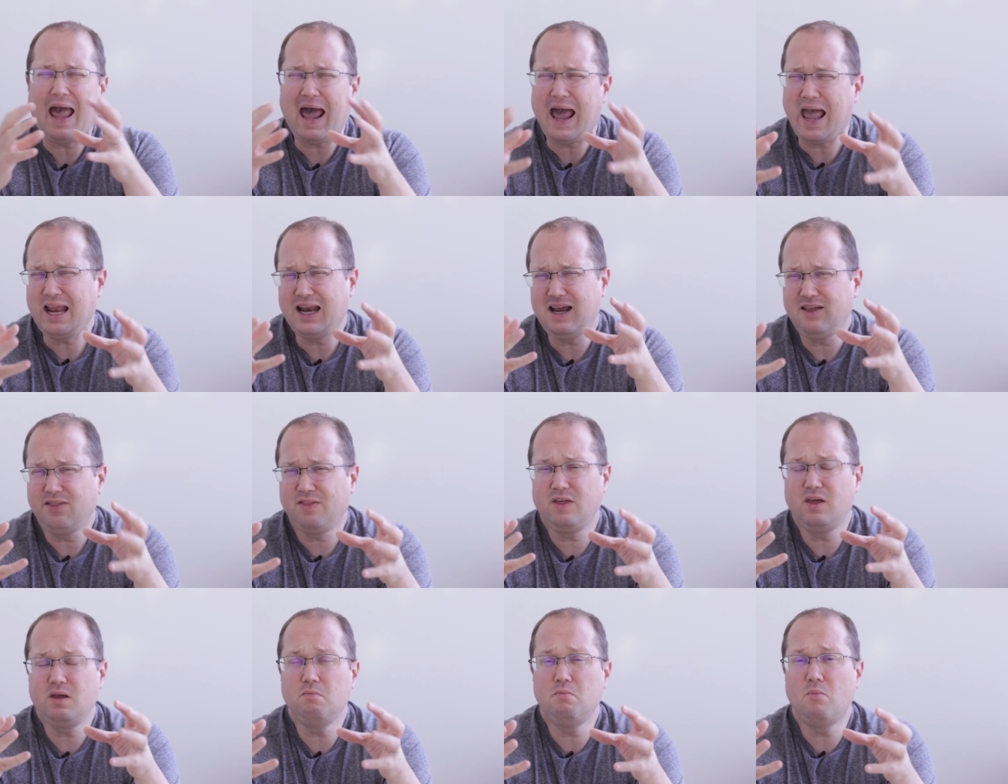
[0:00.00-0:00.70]

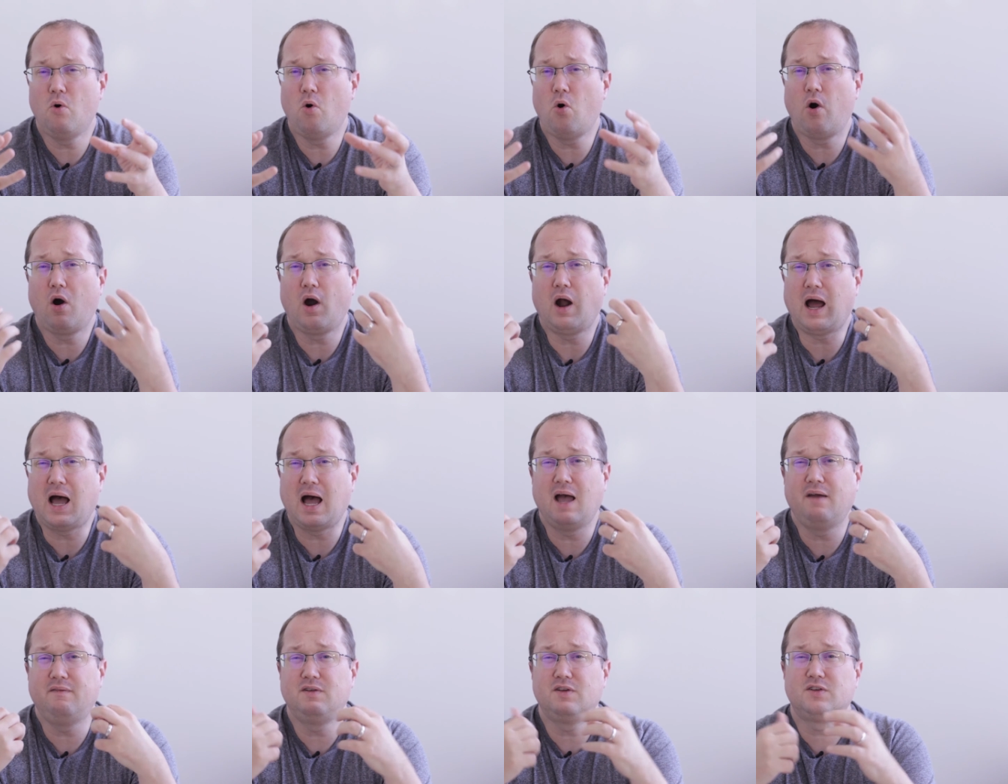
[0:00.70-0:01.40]
Anything more,
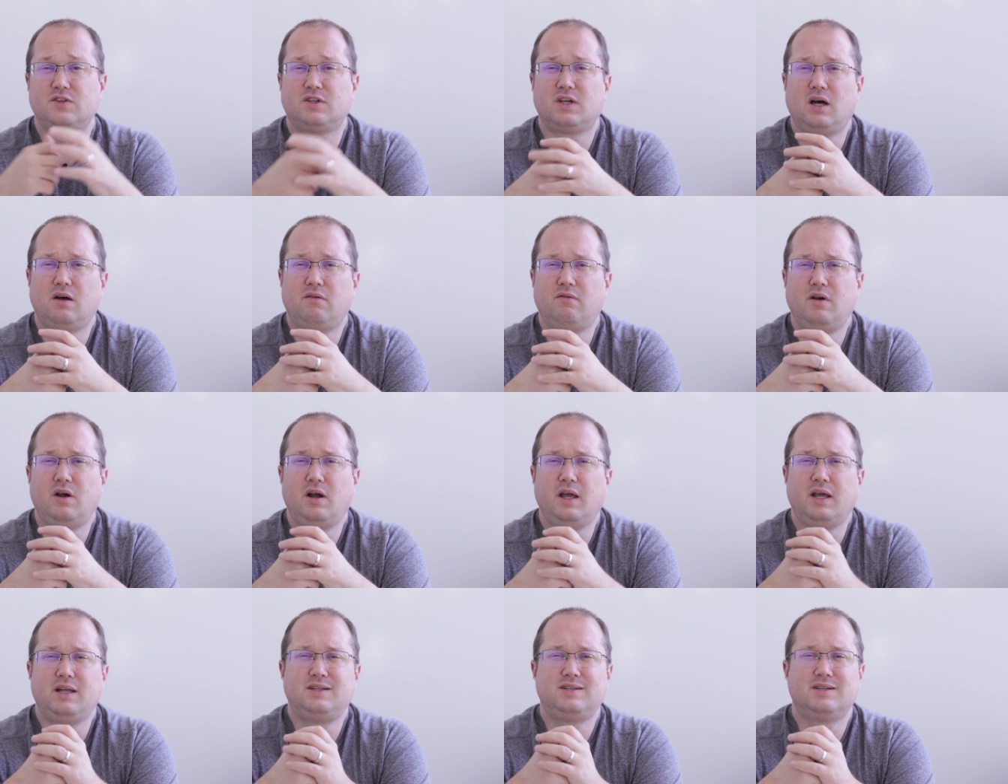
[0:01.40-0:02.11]
I've
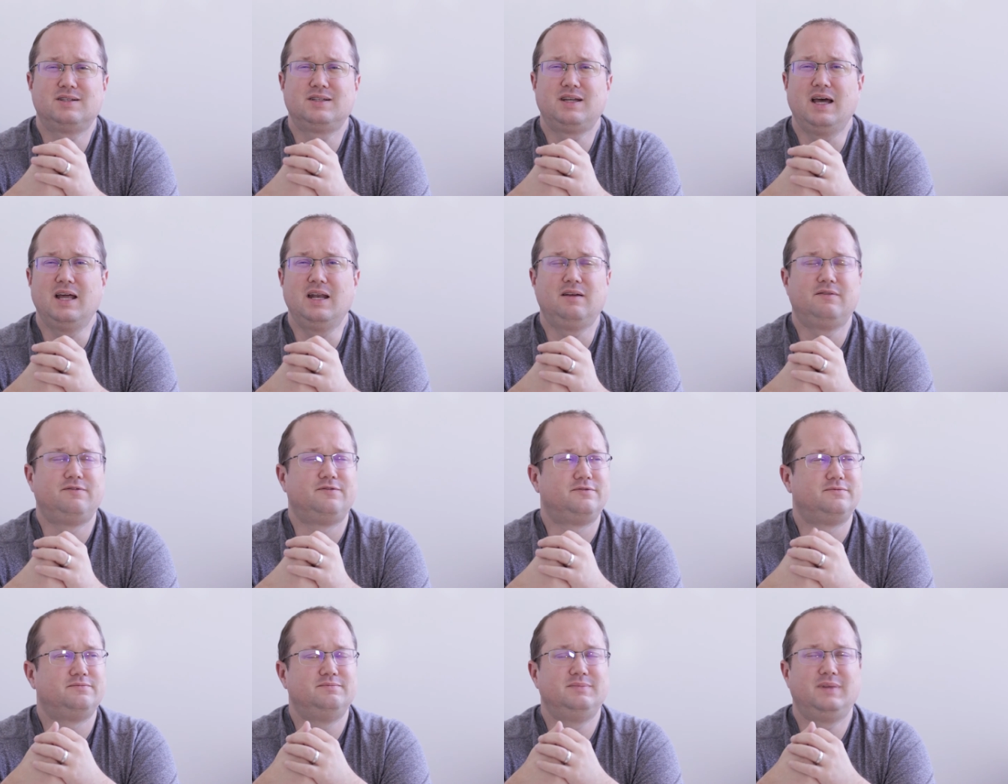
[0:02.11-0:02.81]
discovered, it just kind
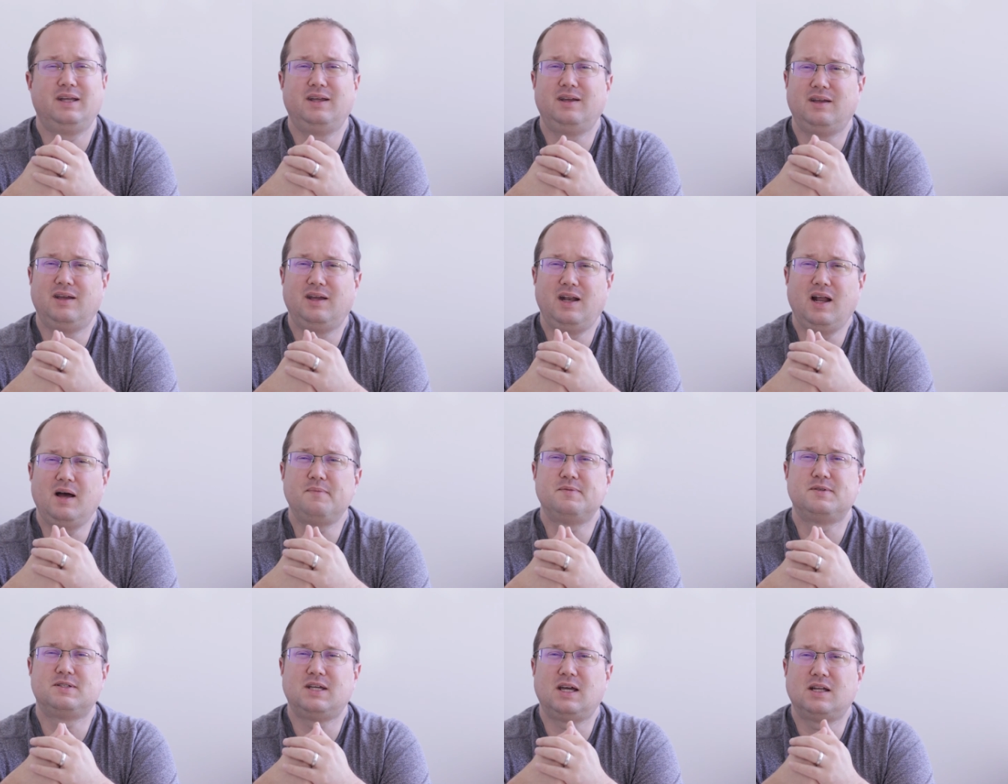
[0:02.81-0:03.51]
of, it
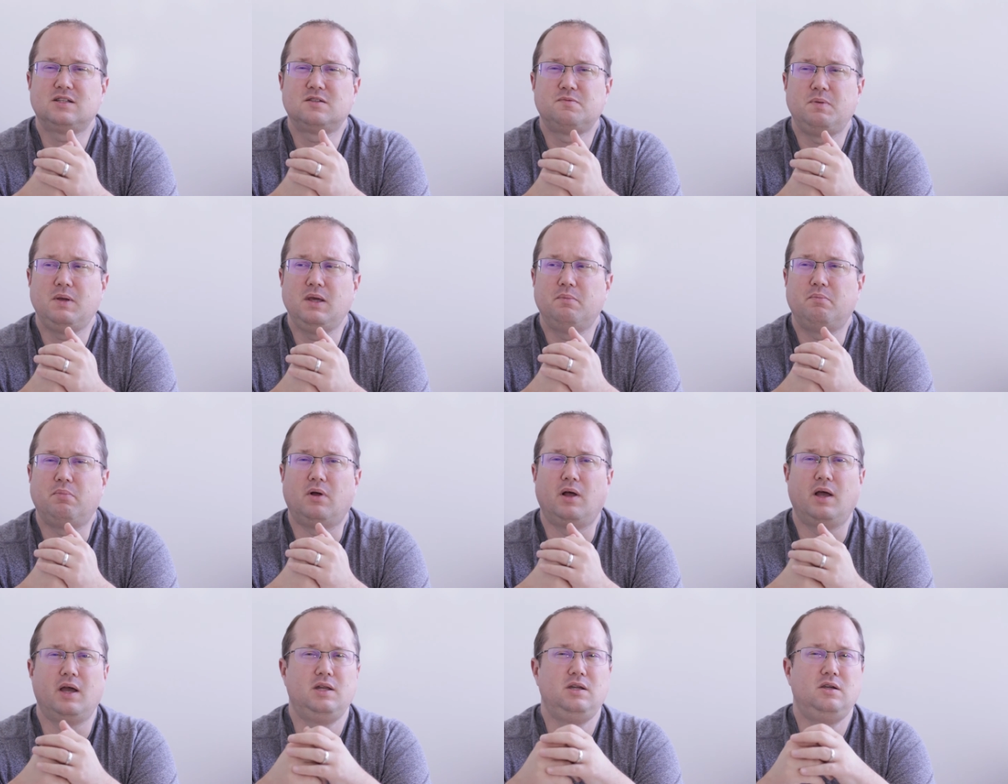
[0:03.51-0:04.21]
upsets
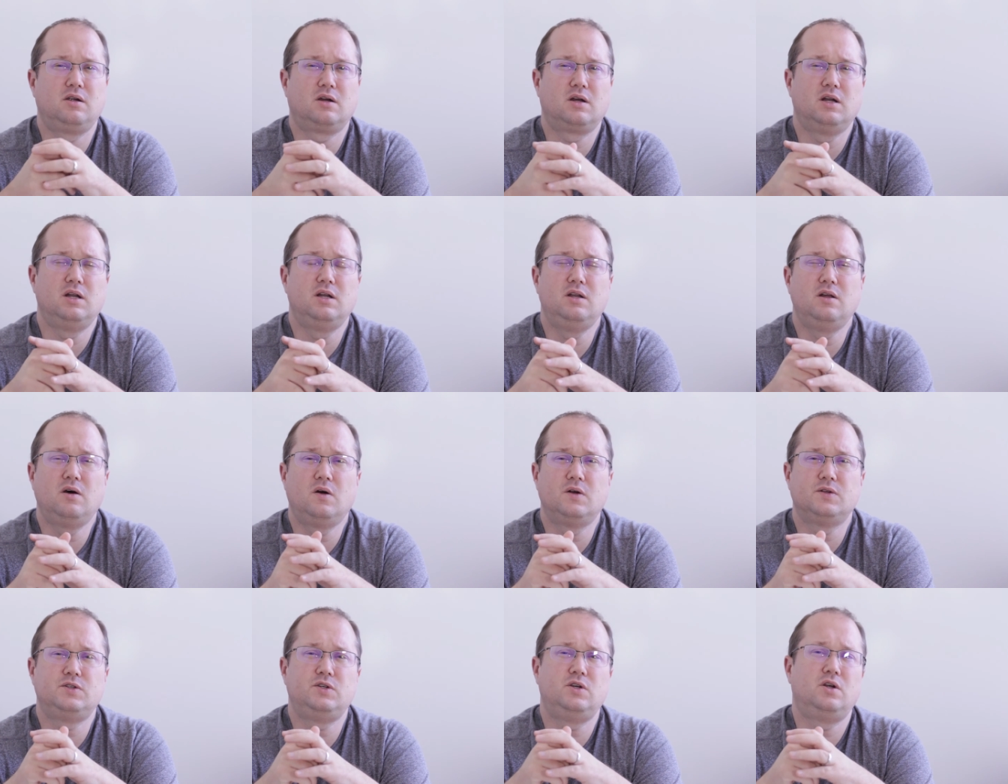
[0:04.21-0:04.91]
people, and you're gonna
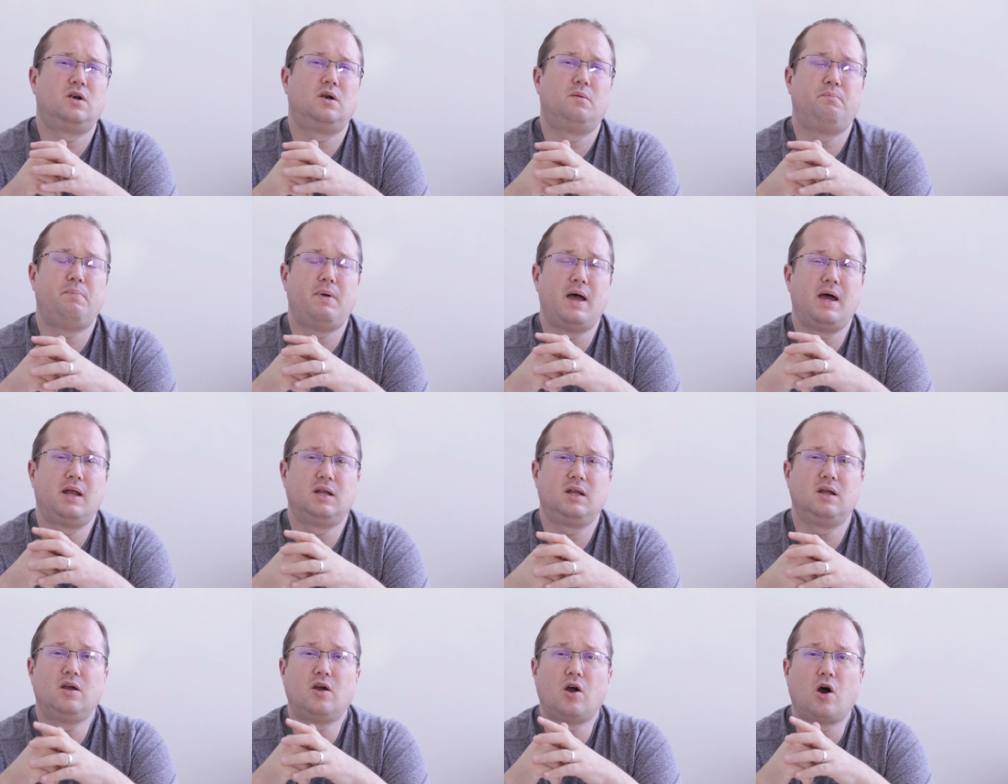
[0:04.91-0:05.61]
notice your
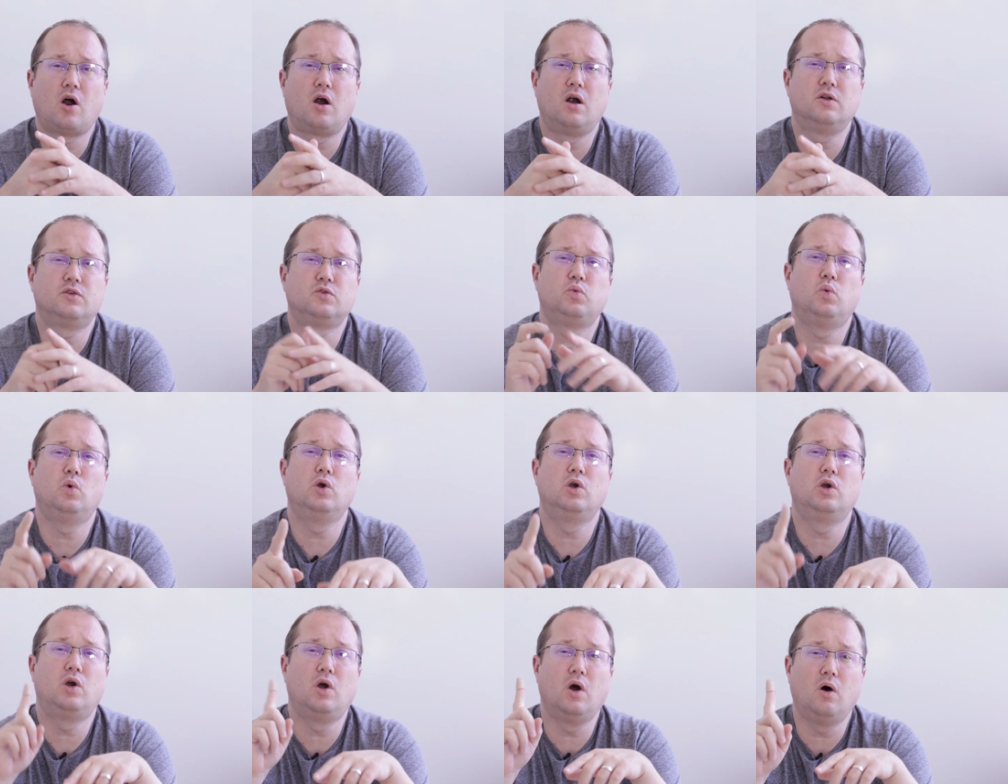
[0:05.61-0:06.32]
abandoned carts
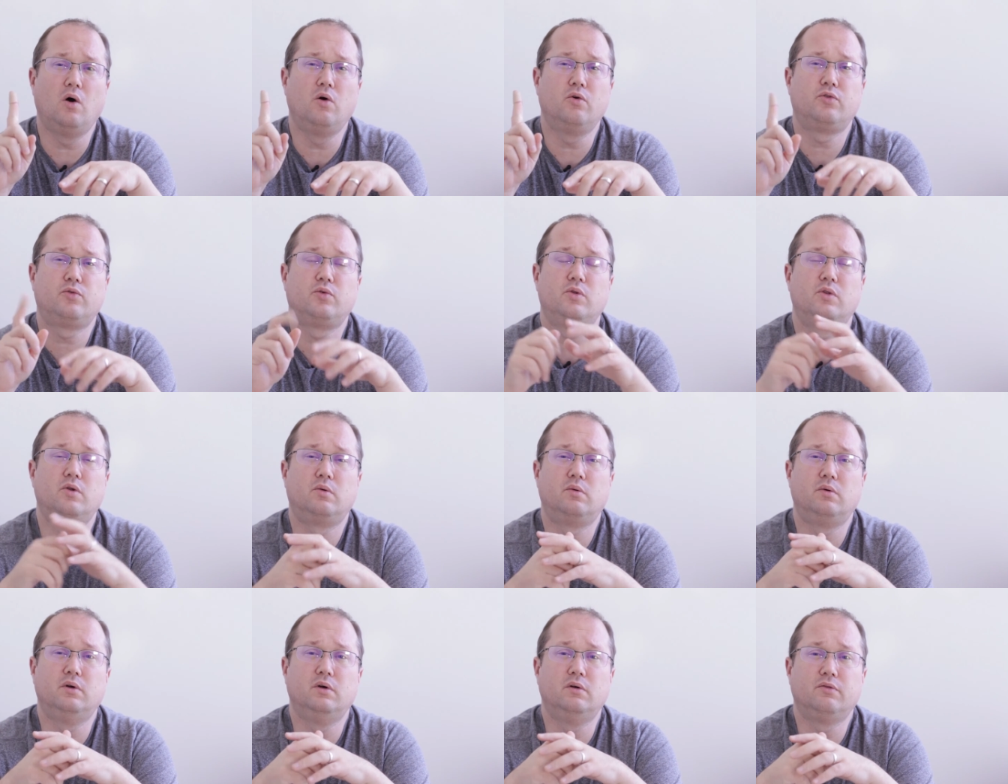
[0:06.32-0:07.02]
will go through
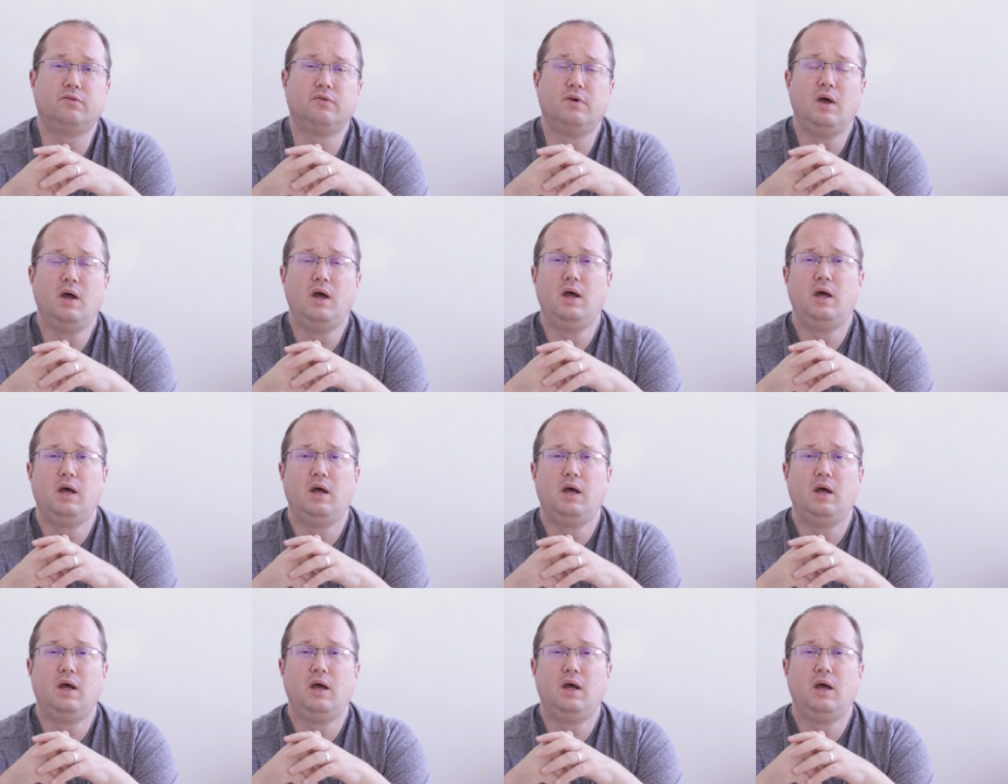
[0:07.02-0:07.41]
the roof.